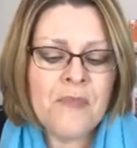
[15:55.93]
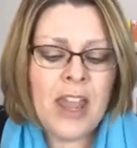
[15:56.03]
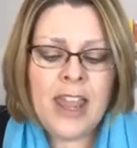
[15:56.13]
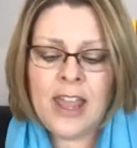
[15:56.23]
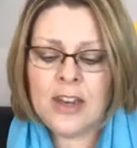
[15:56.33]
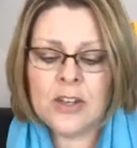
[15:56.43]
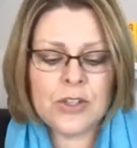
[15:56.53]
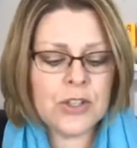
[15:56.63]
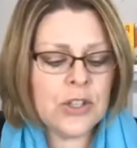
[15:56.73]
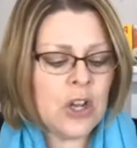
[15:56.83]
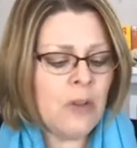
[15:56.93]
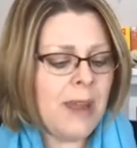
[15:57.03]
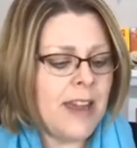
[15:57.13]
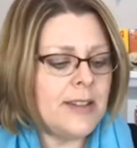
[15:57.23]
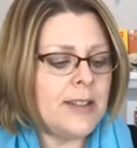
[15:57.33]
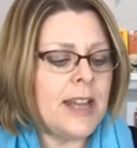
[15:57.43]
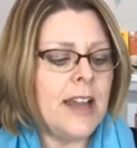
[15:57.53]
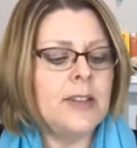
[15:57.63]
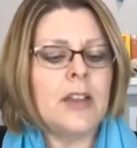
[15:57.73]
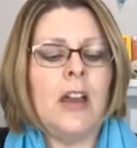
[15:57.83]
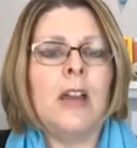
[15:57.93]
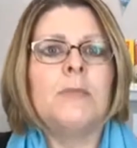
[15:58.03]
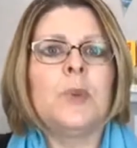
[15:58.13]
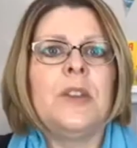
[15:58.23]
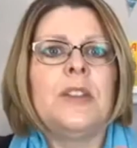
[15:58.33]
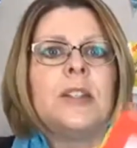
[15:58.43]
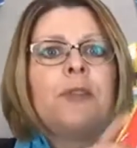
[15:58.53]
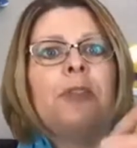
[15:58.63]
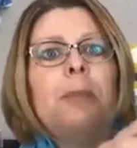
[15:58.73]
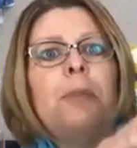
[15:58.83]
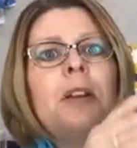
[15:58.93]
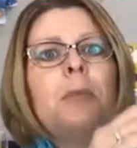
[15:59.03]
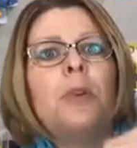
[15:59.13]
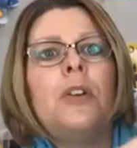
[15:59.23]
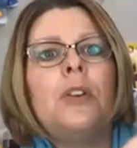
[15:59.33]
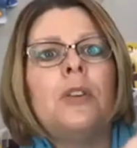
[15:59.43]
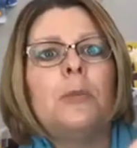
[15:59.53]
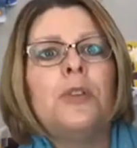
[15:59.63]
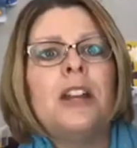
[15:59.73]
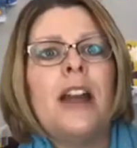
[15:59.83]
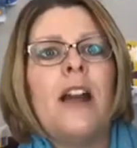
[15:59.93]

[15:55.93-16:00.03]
And Snowman Says comes with this free printable. You can print it